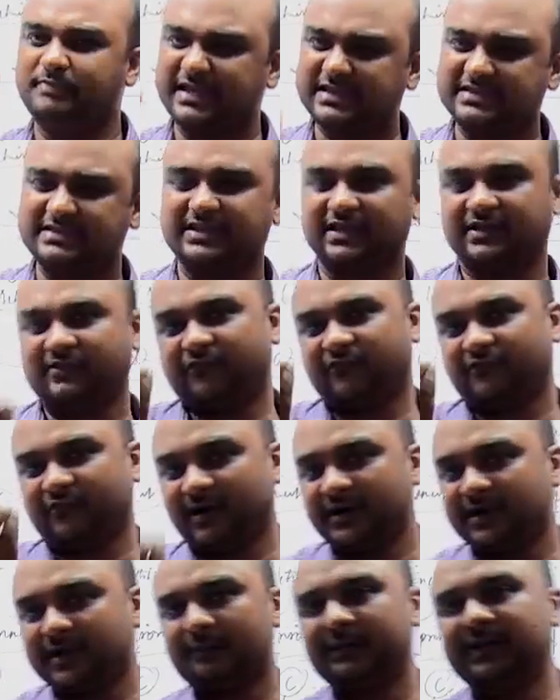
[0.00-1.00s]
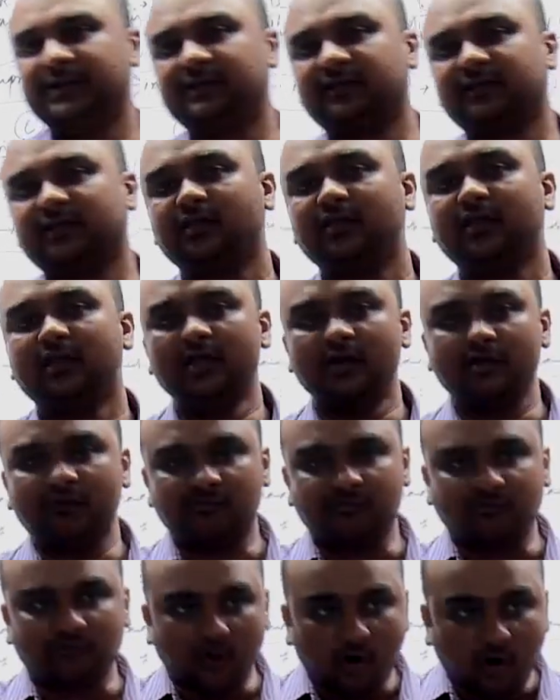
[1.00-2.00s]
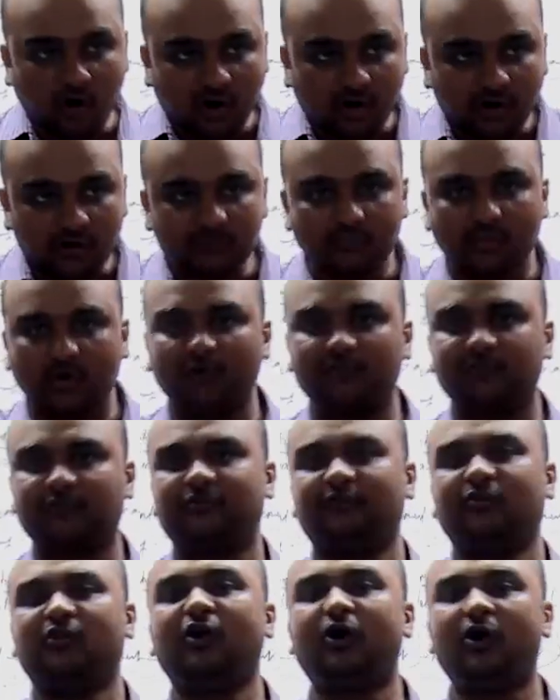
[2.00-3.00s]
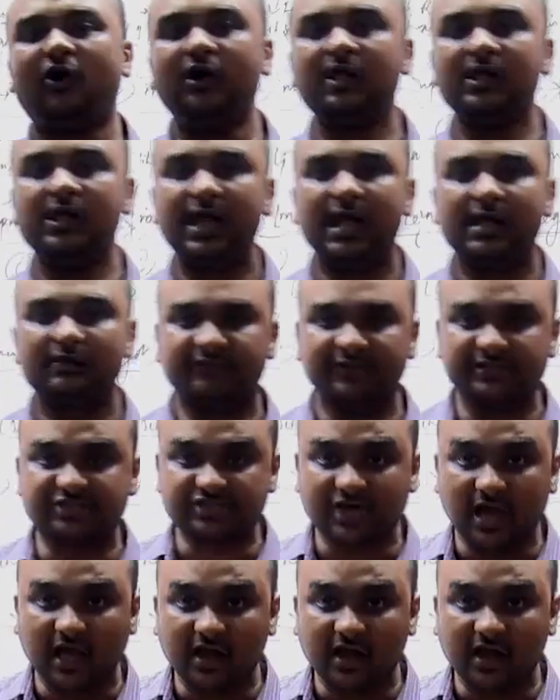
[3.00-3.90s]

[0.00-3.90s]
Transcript: basic fundamental form of law which